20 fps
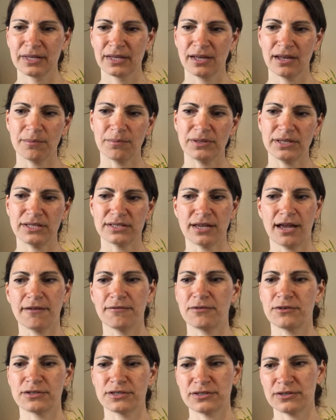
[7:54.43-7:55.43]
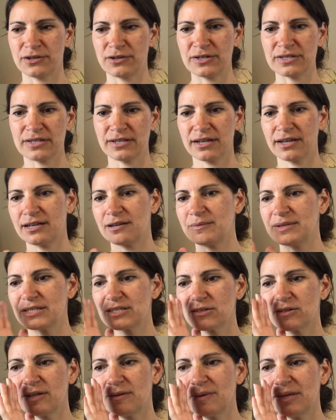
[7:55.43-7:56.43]
a police officer isn't going to be
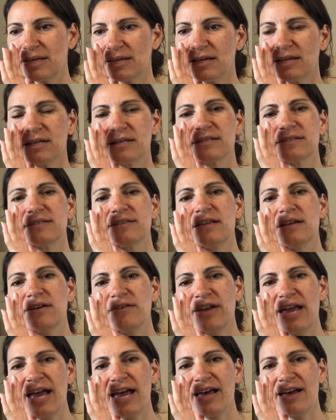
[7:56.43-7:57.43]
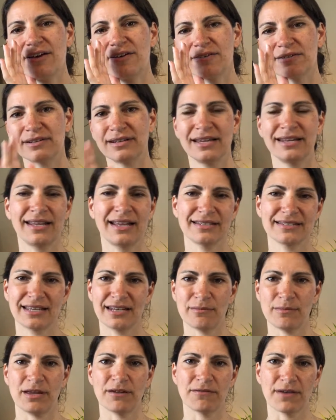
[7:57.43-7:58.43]
screaming, "Slow down," and that's going
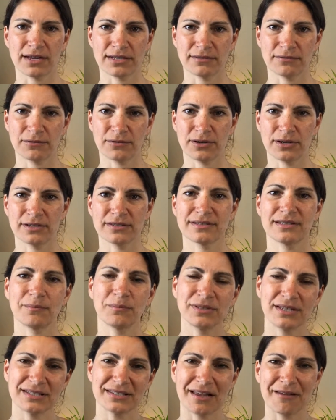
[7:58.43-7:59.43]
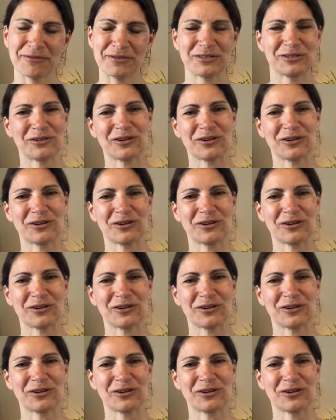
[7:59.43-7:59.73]
to be effective for us. The police officer